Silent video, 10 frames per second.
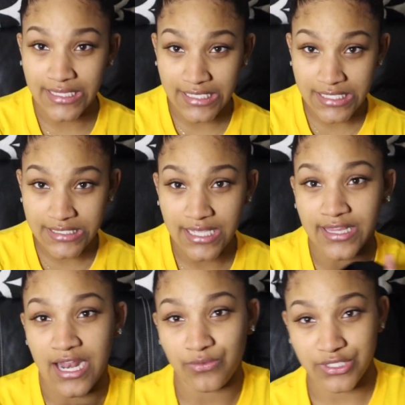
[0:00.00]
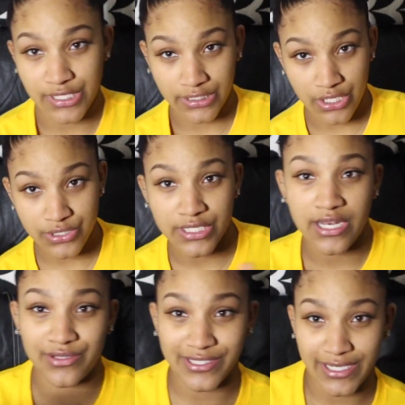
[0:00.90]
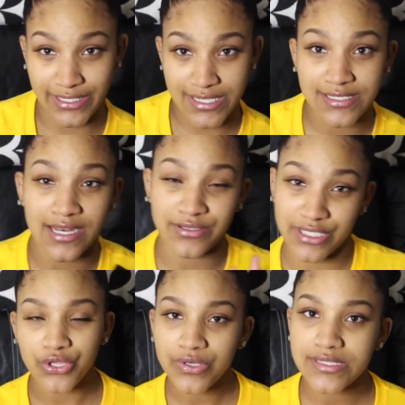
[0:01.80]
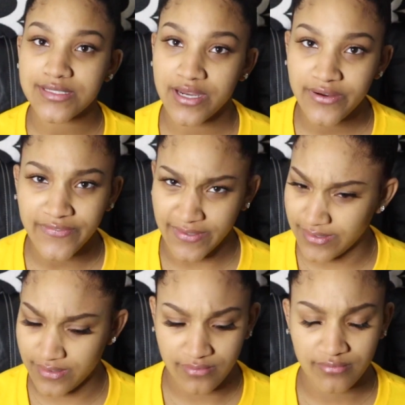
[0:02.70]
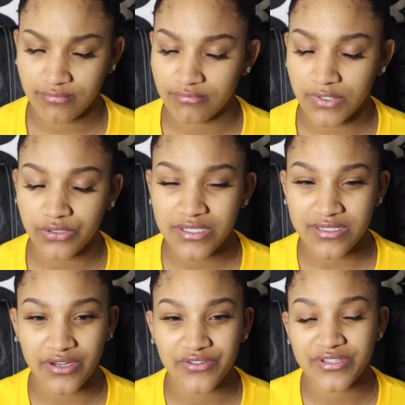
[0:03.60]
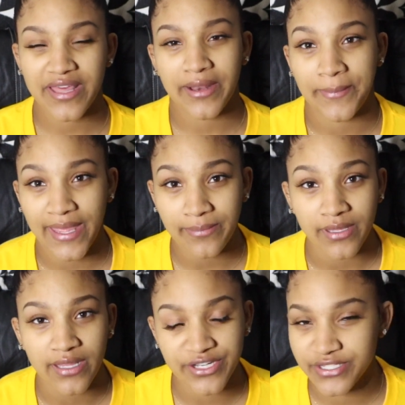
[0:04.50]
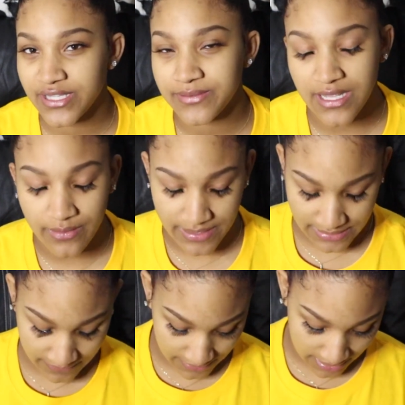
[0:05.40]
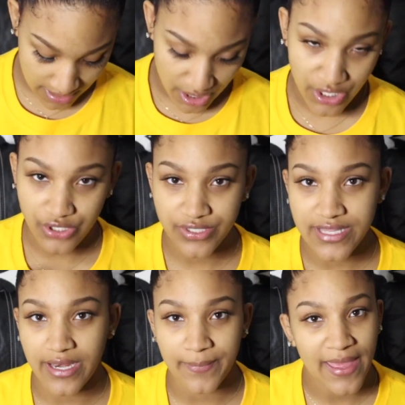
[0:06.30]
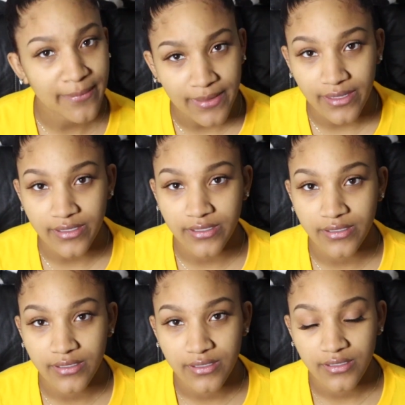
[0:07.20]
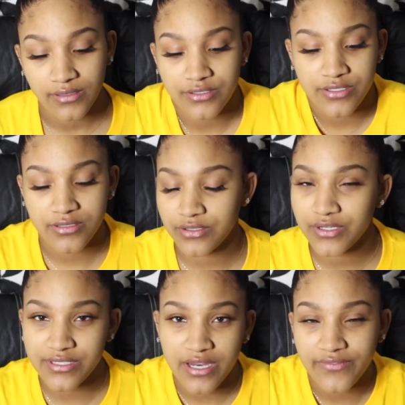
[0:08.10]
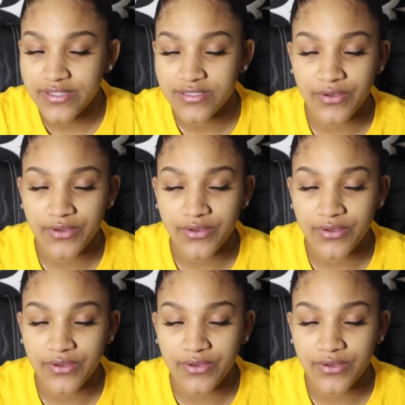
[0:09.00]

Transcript: these, and then I was looking at those, and I was looking at these, and I was like, you deserve it. You deserve, you just had a baby. I just keep telling myself that. You just had a baby. Just, you deserve it,